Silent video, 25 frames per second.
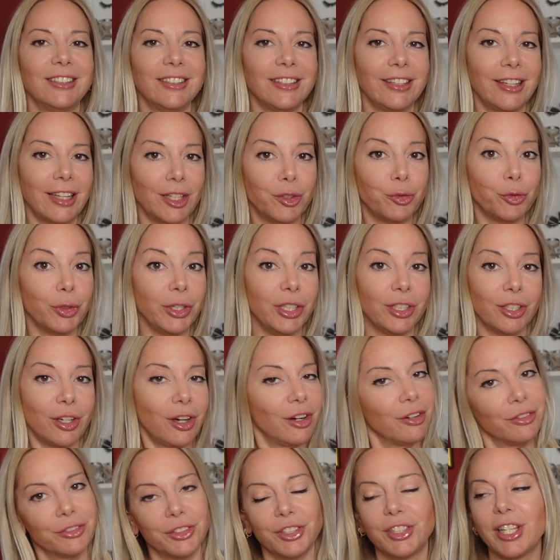get rid
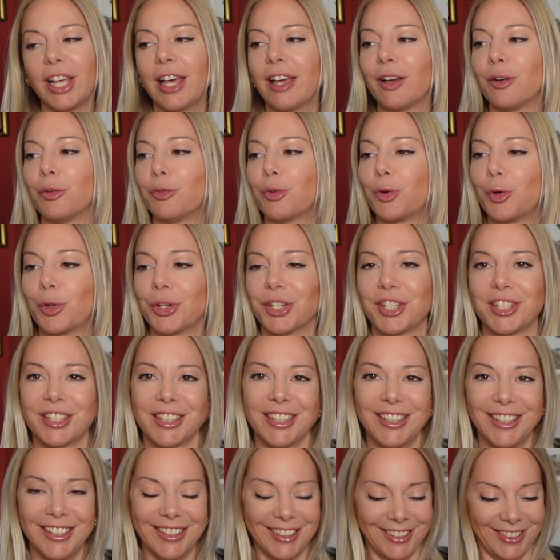of the tag, of course.
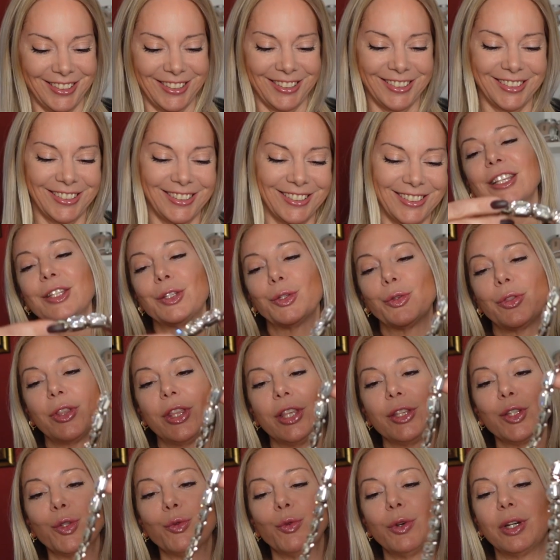So
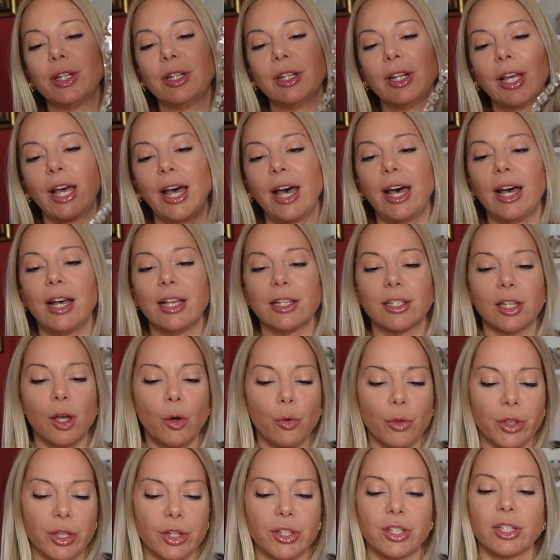this one has,
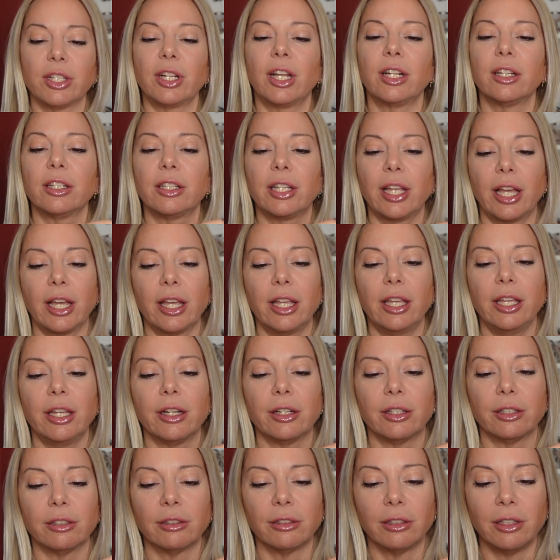oh, there's another tag
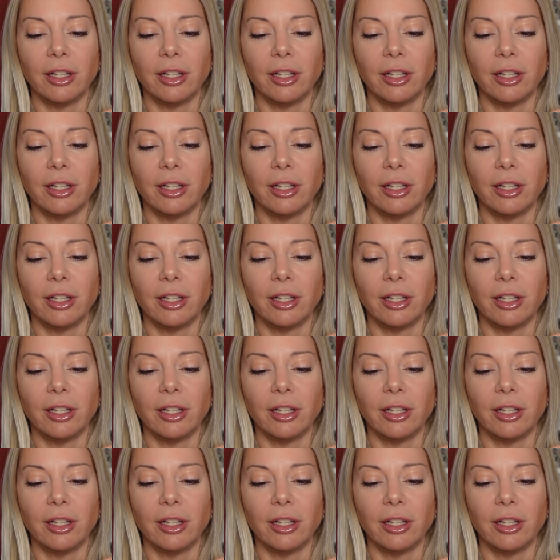here.